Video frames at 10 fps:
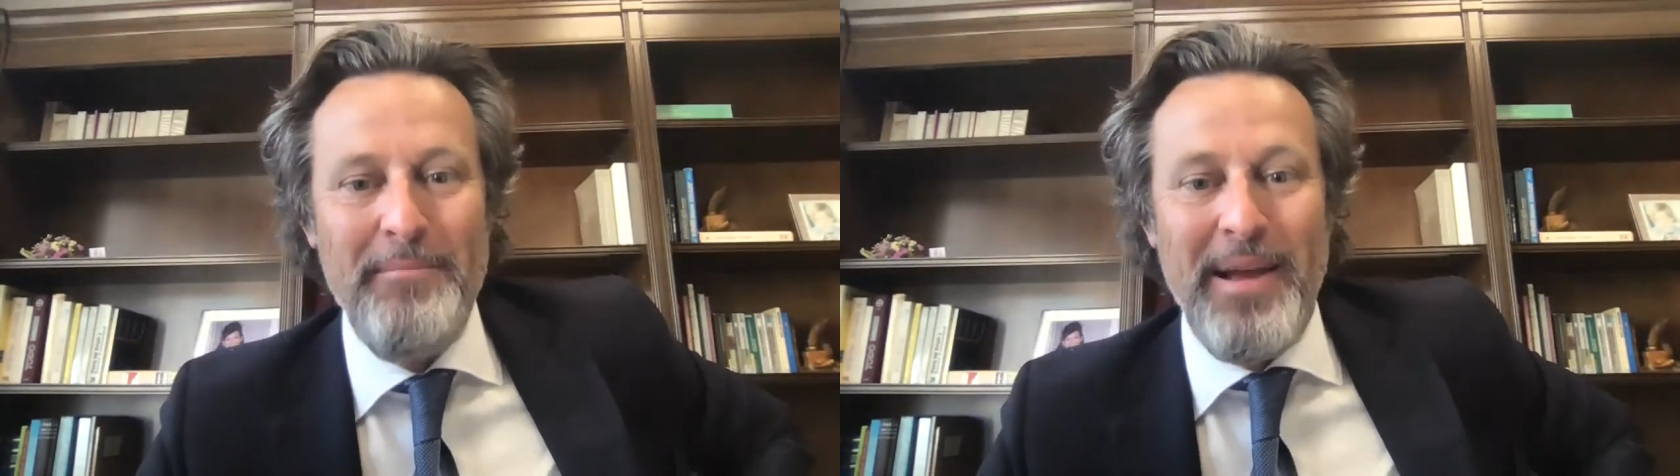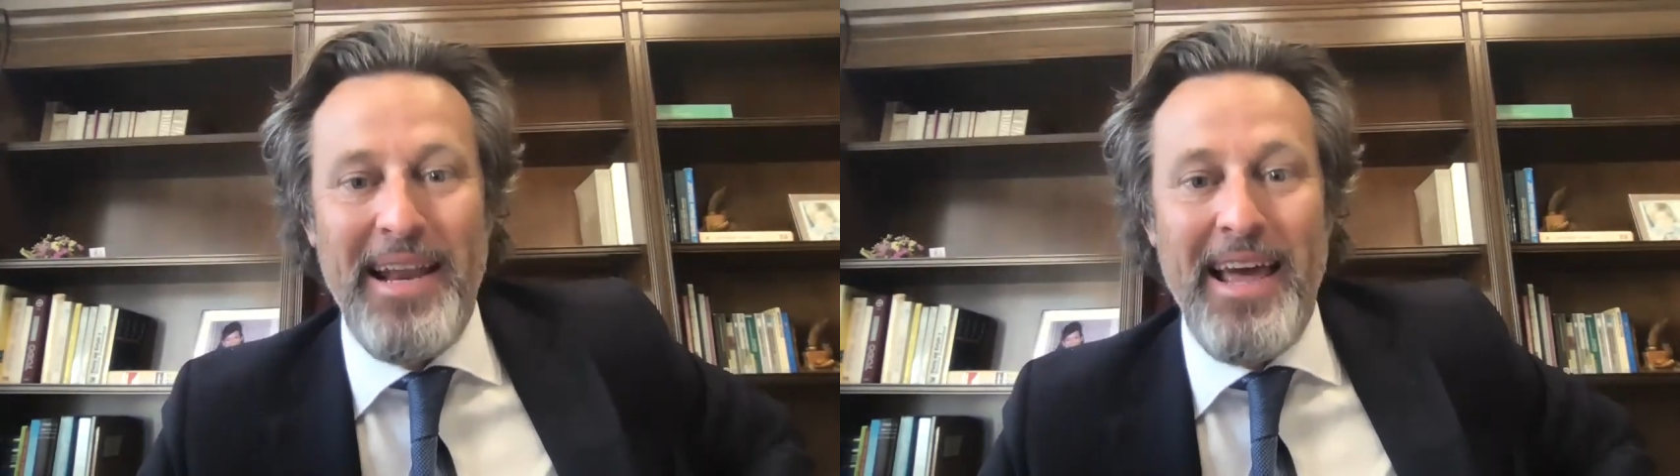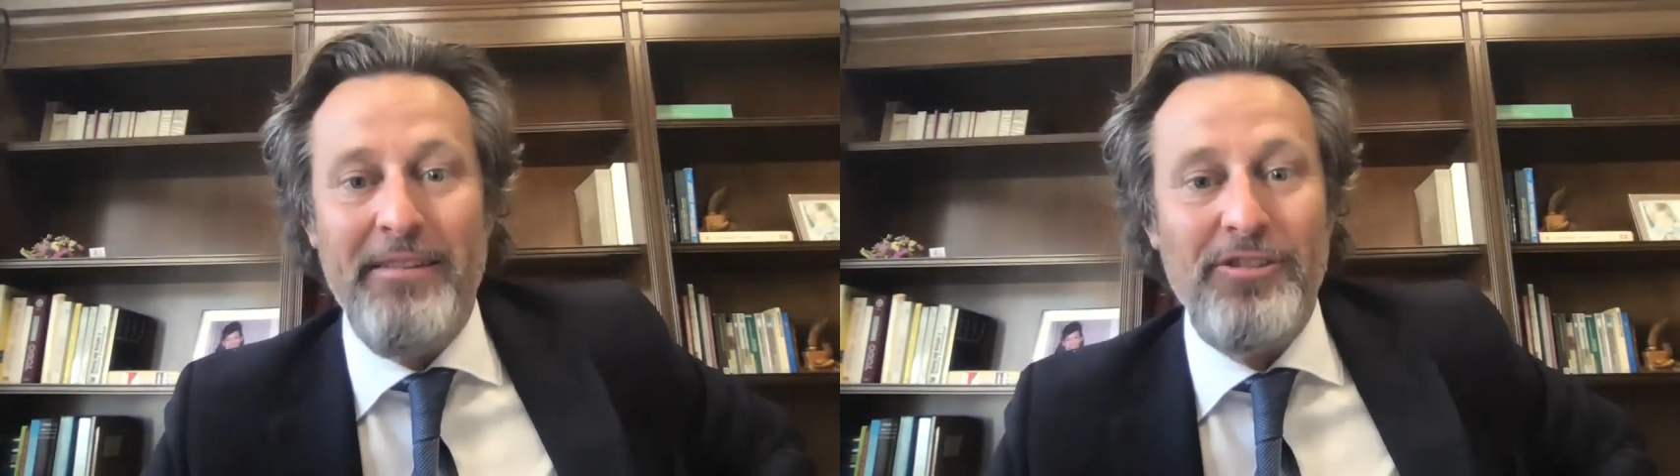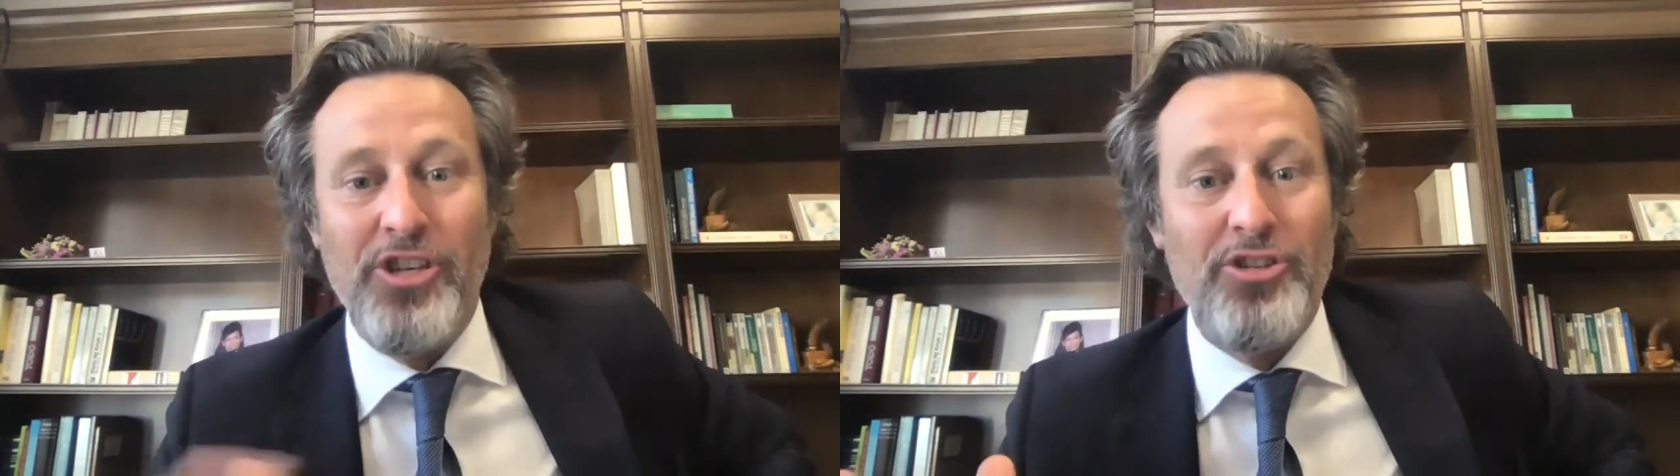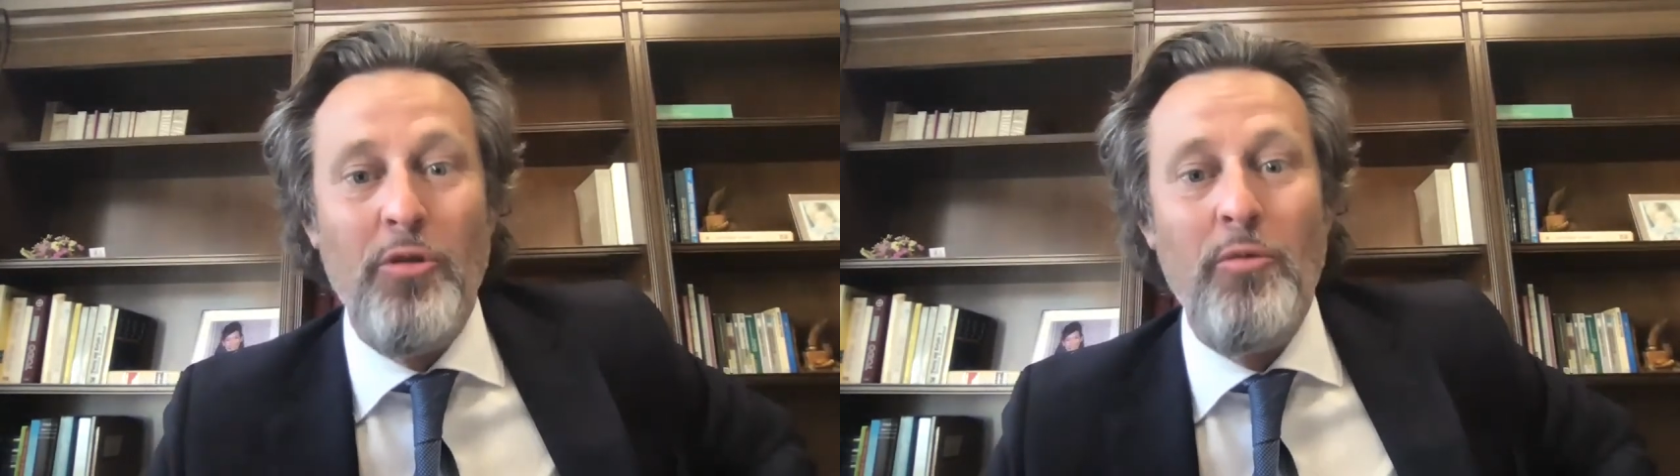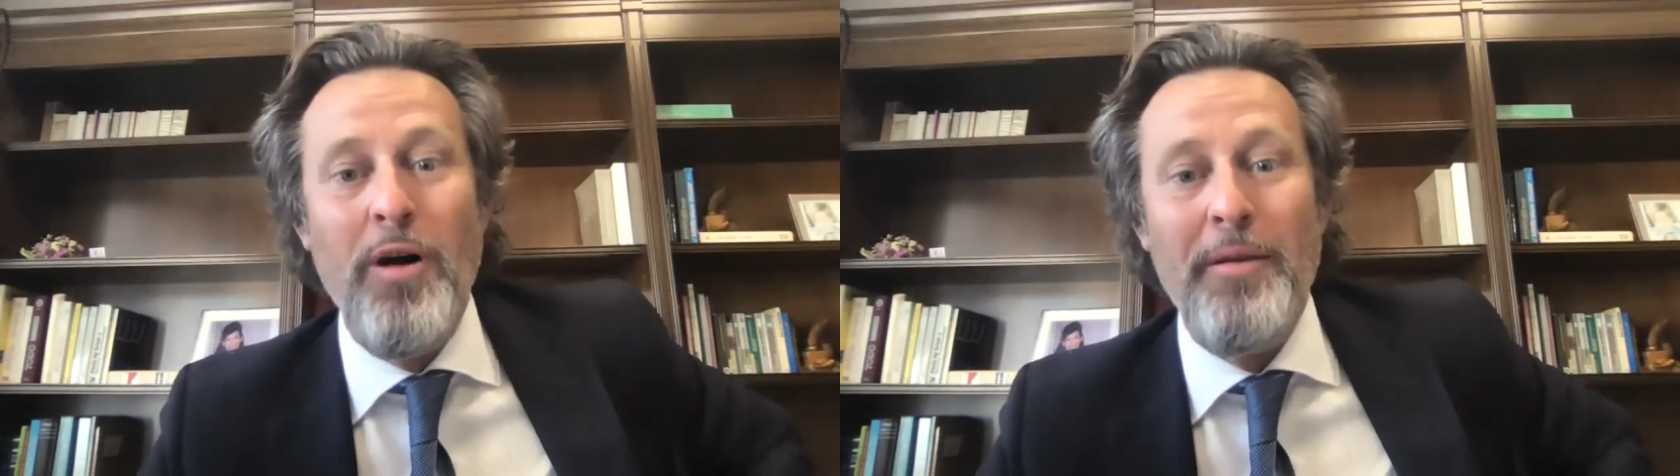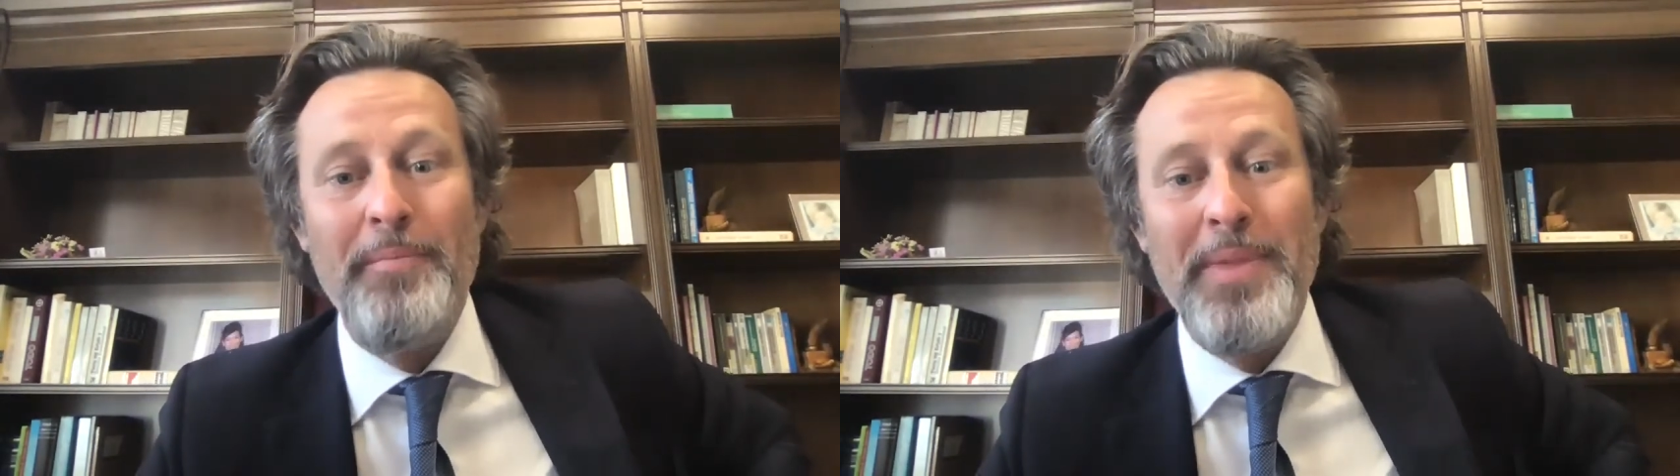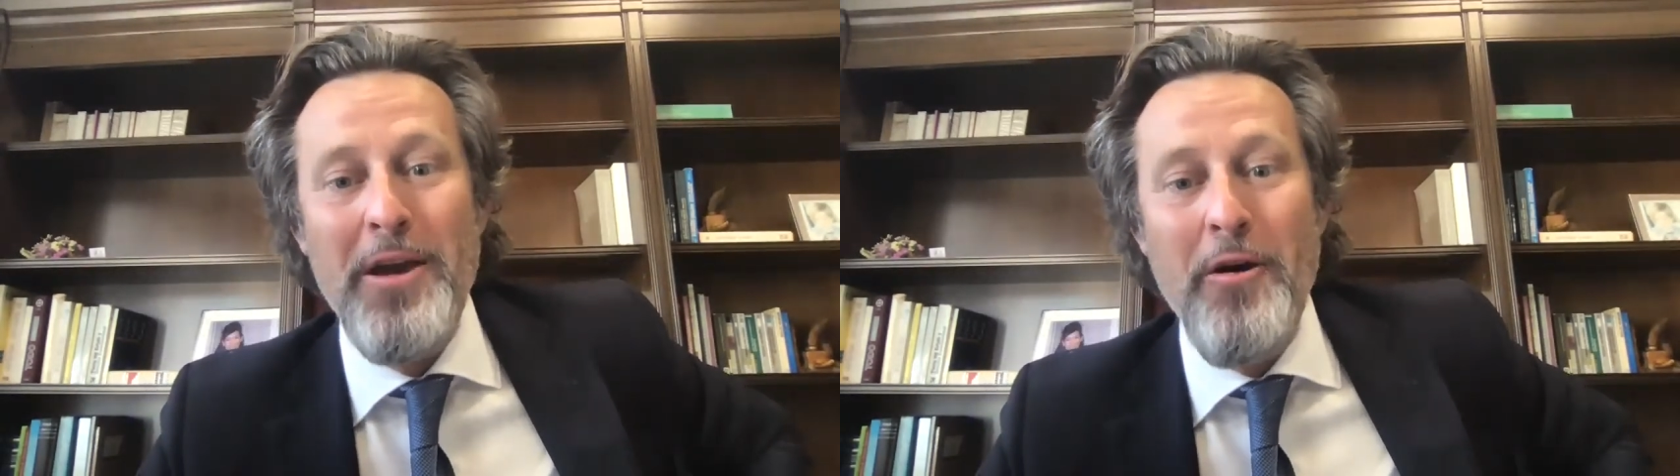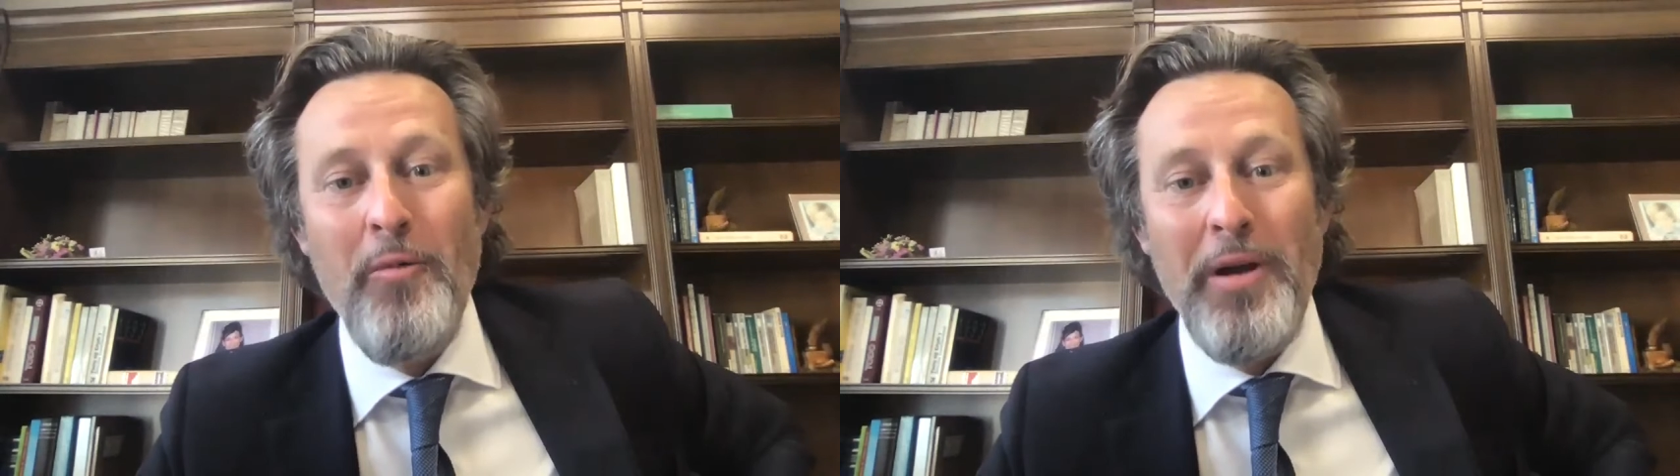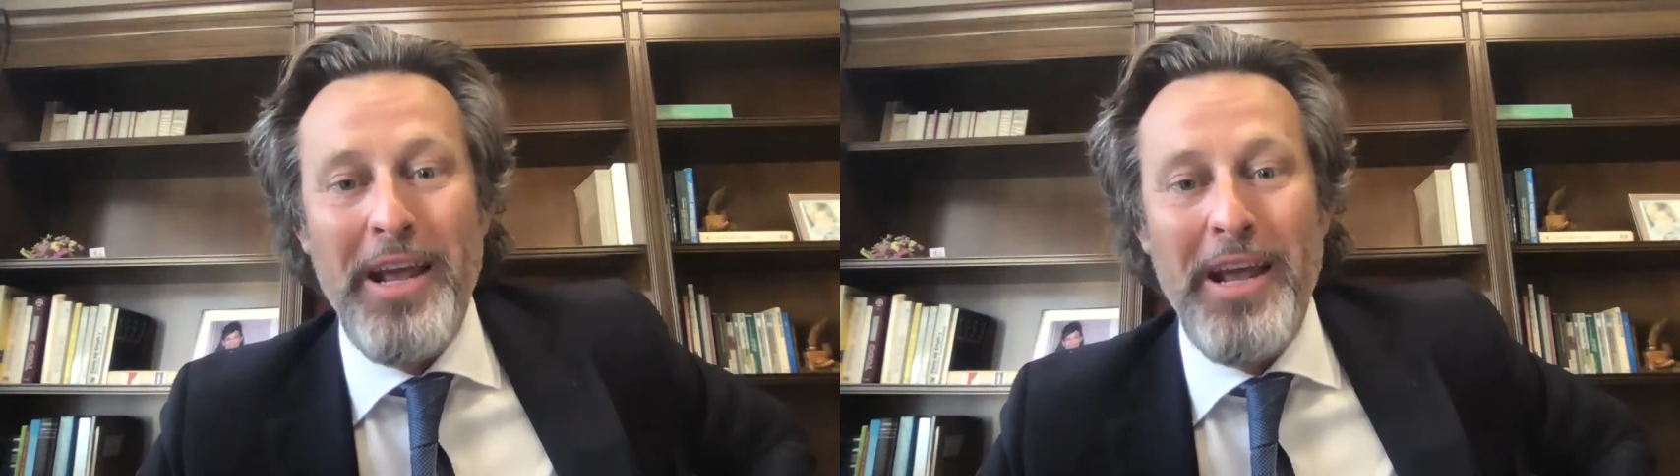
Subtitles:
but now it's just got one